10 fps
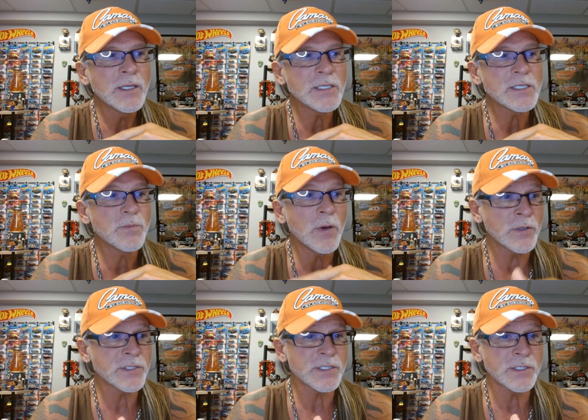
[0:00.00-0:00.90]
His
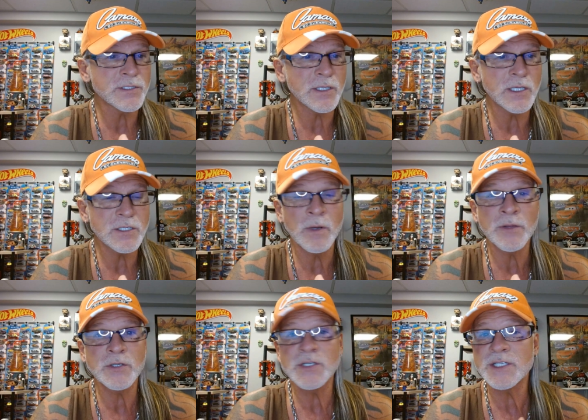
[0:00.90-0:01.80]
bonuses each
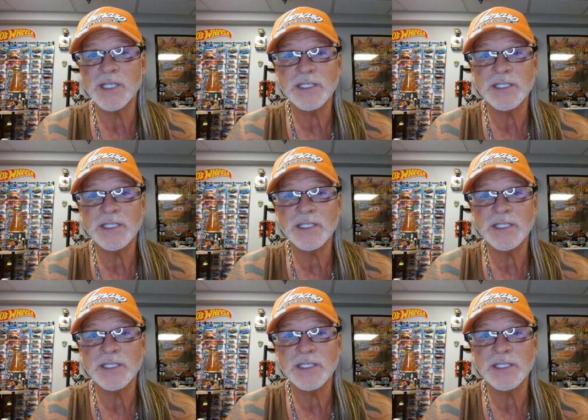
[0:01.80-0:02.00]
month are just